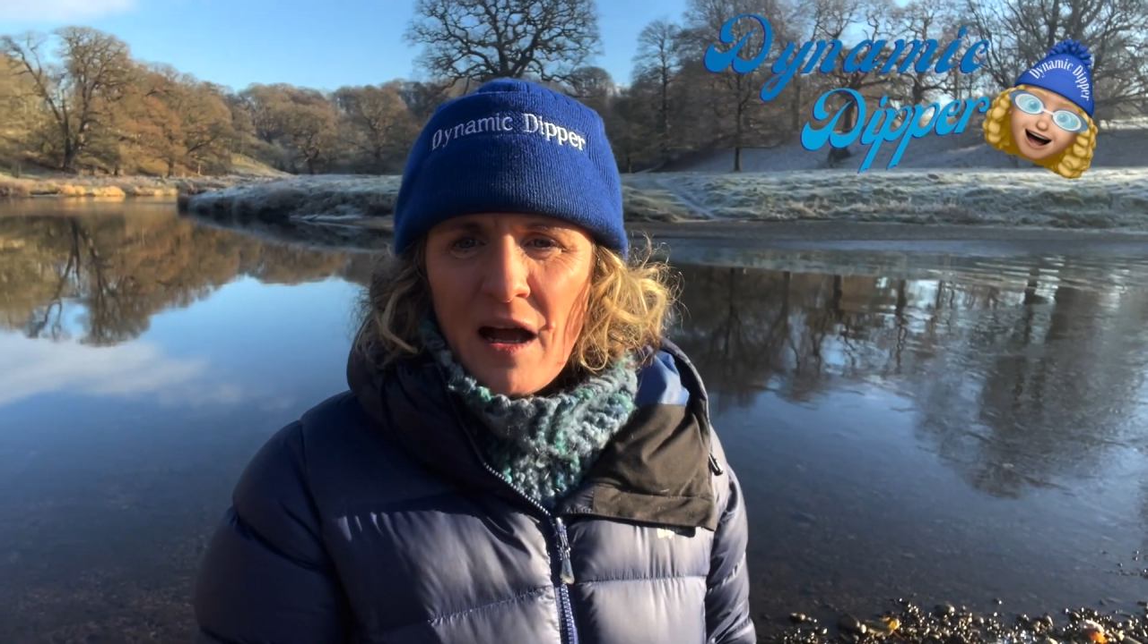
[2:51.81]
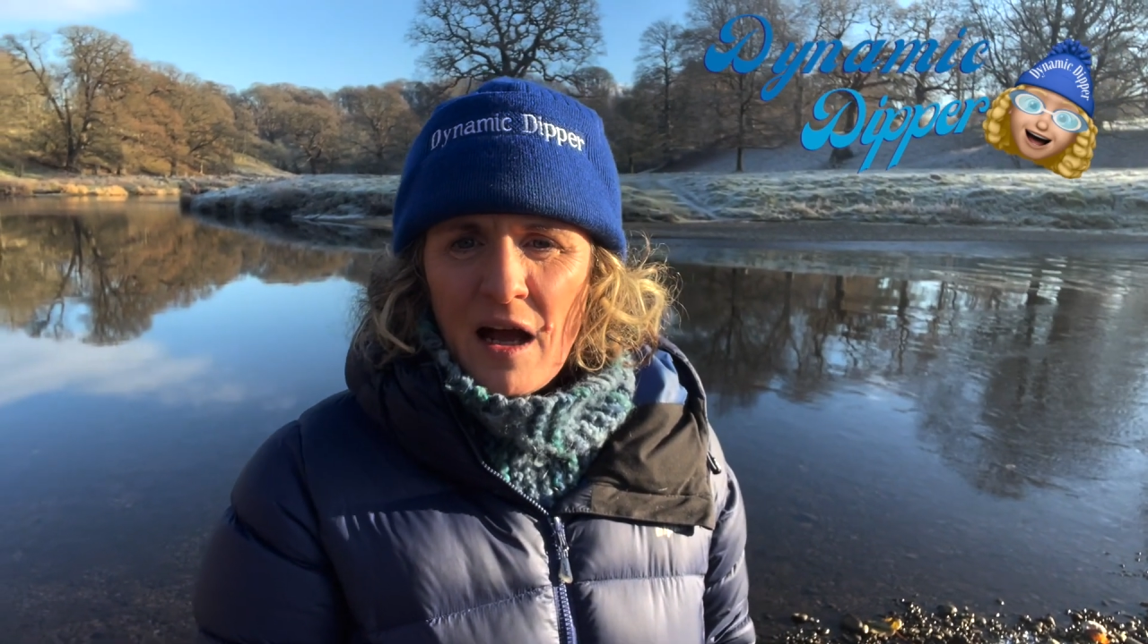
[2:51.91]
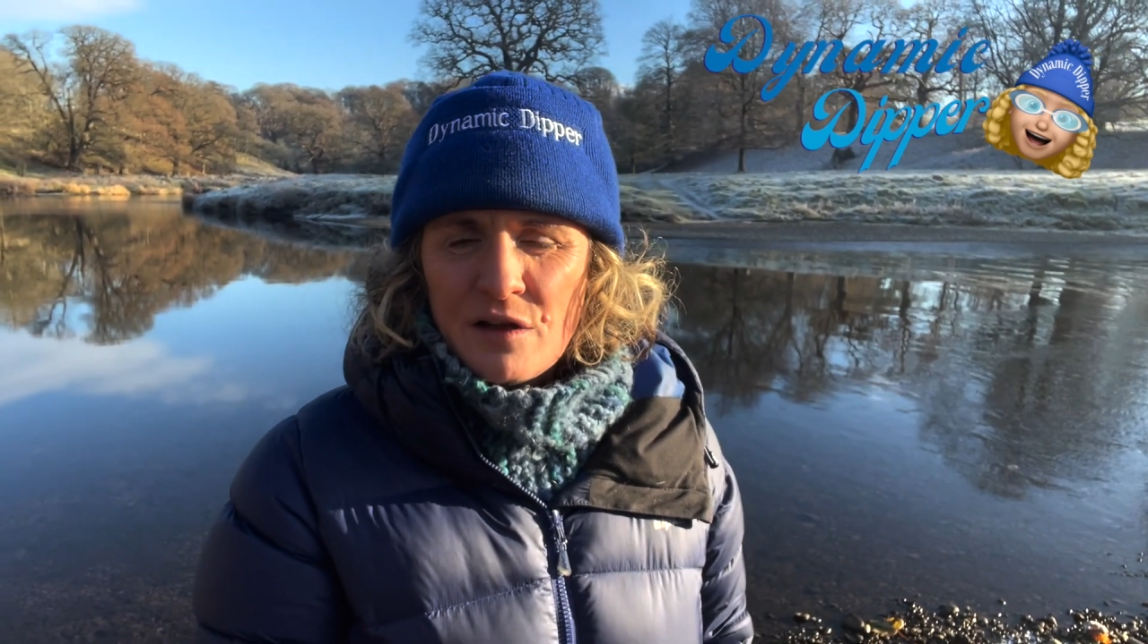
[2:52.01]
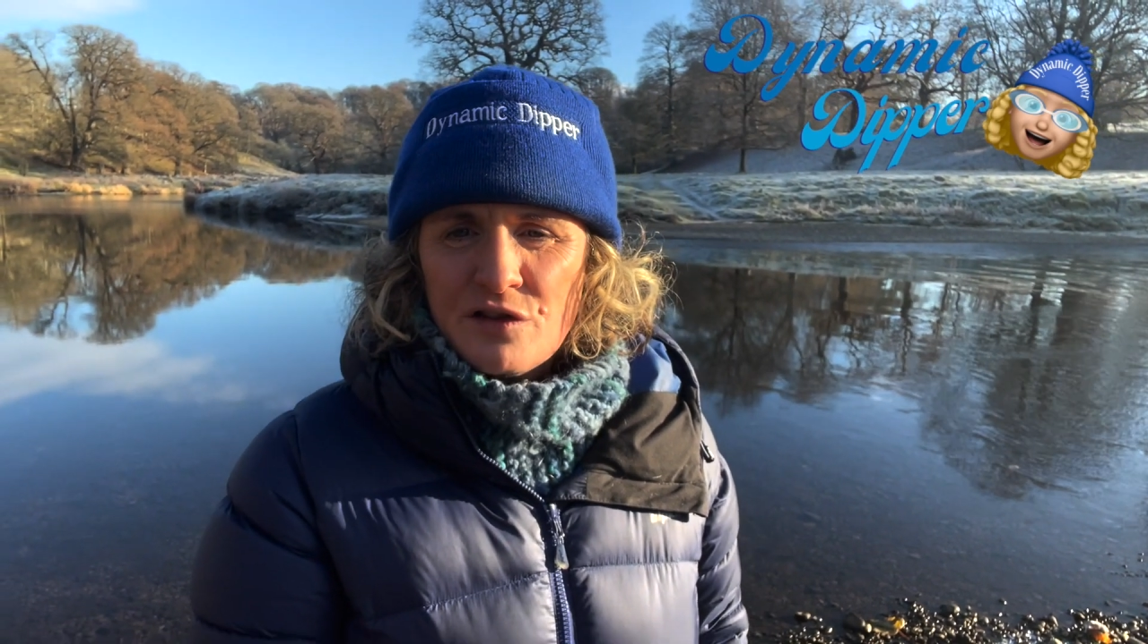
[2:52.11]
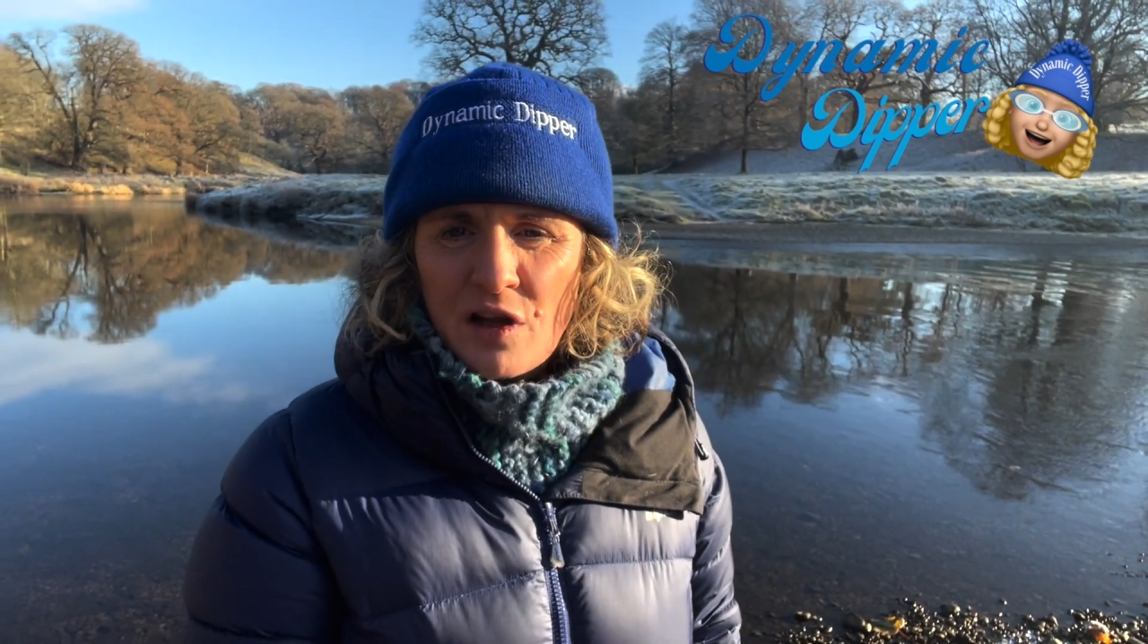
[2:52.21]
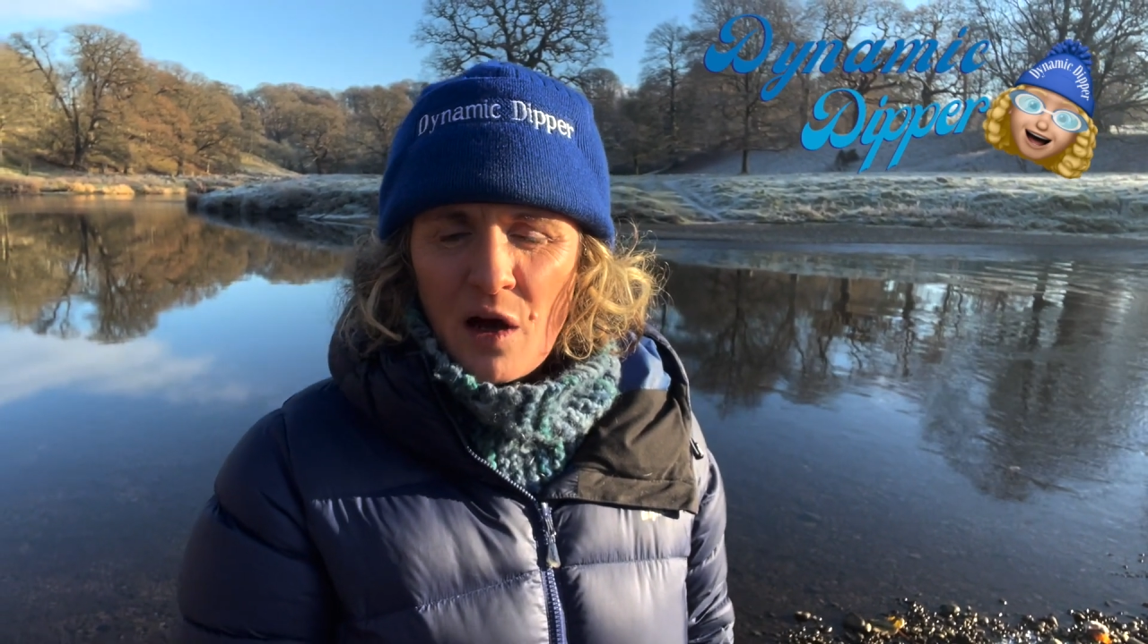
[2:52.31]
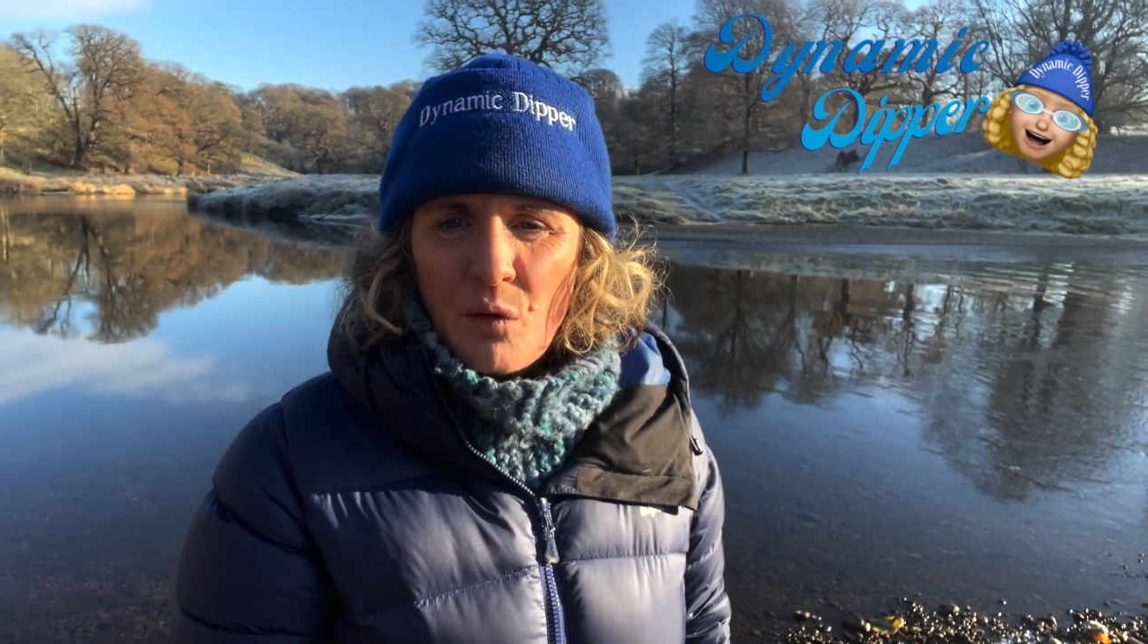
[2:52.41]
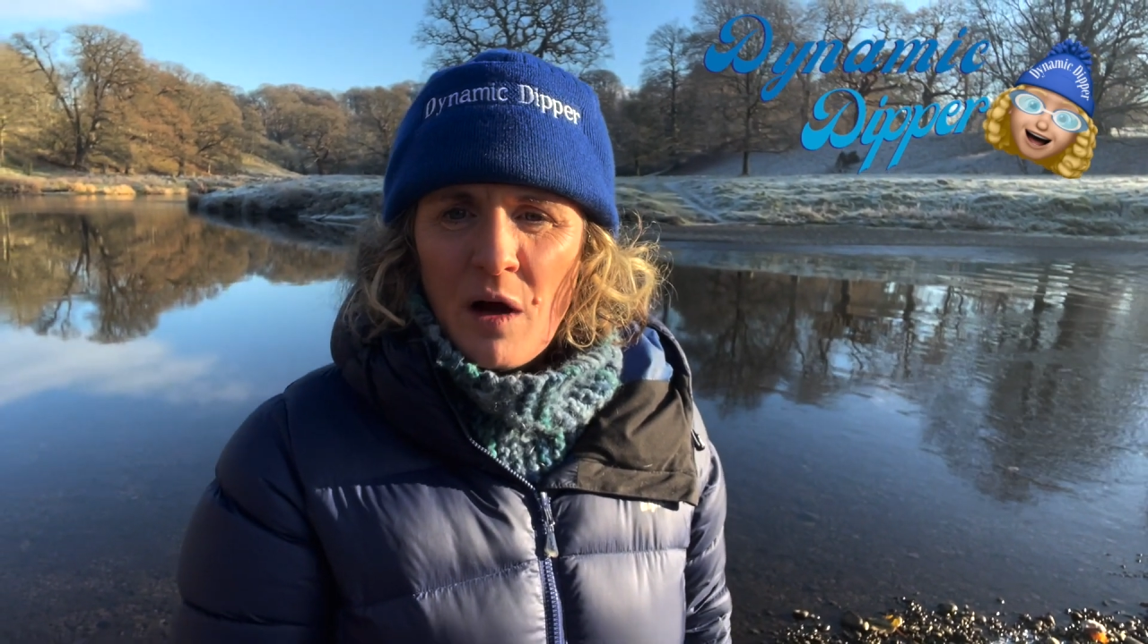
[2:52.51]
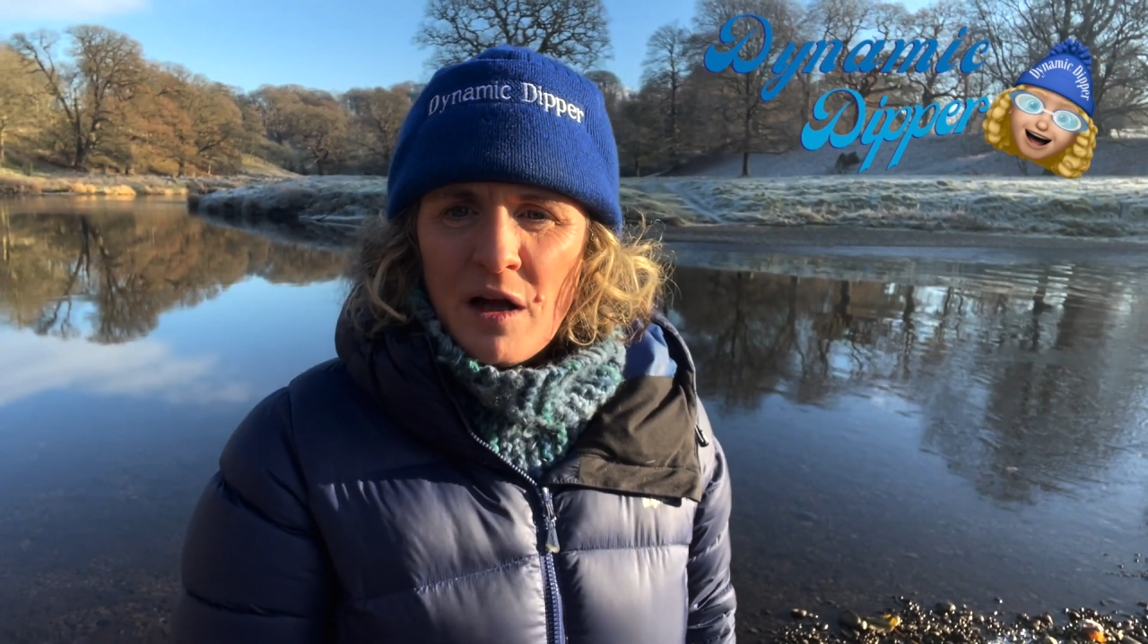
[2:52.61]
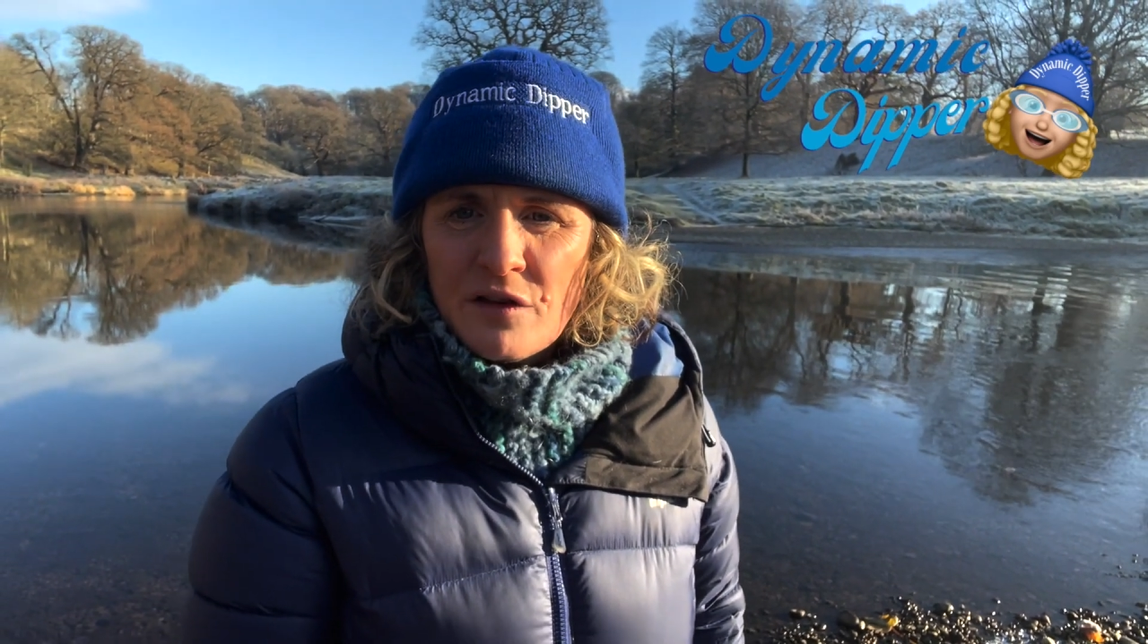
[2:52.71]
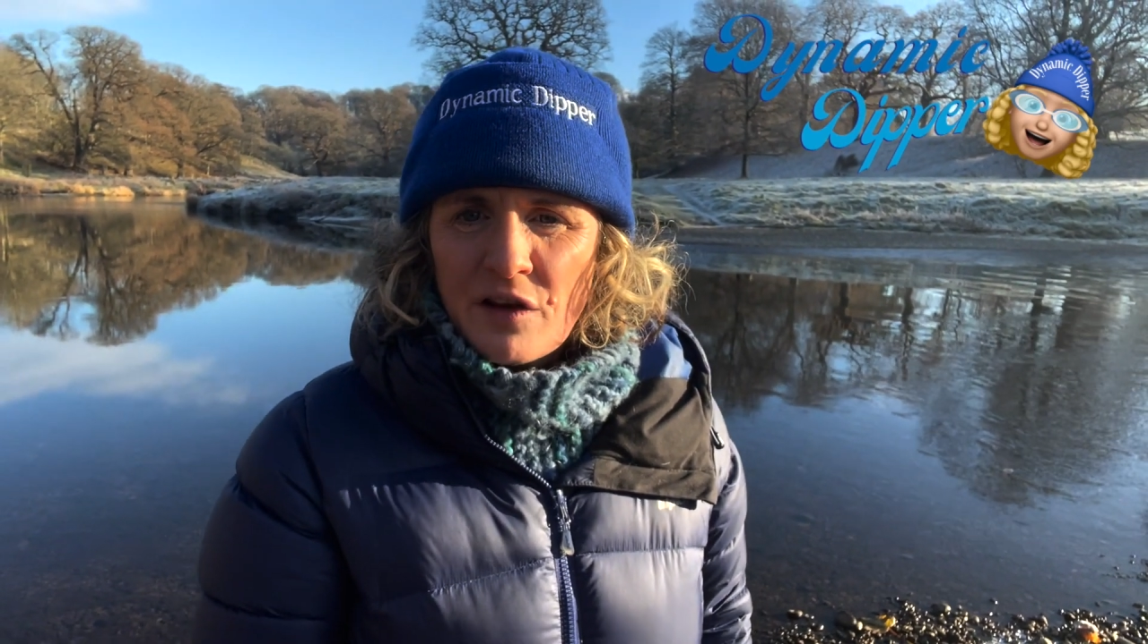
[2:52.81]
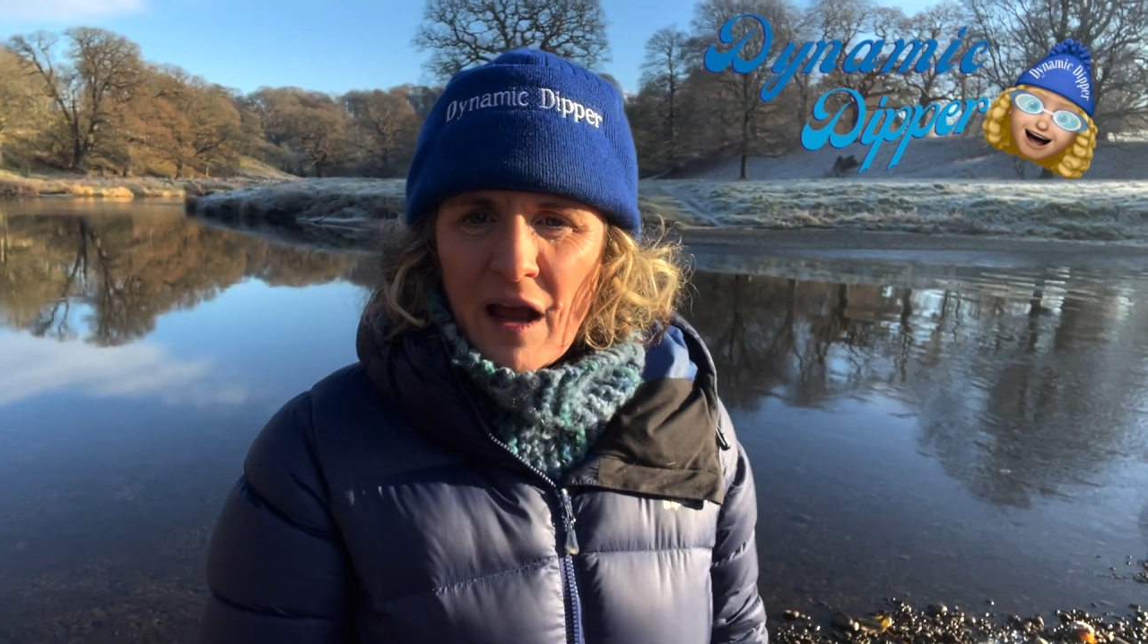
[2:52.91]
And so do